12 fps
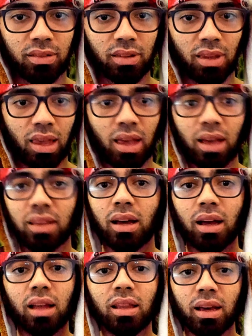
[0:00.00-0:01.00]
He can
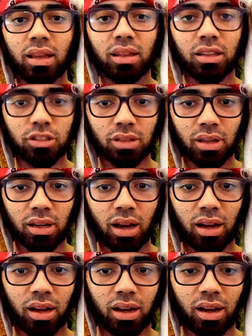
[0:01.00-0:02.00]
let's.
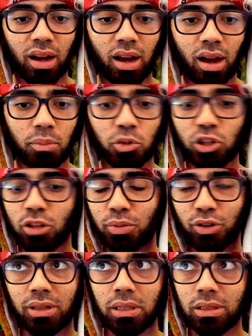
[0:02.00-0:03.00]
I'm gonna put
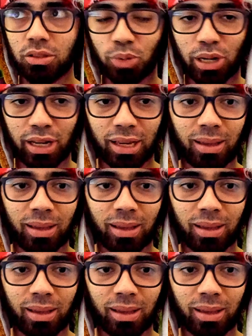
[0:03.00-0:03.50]
it this way.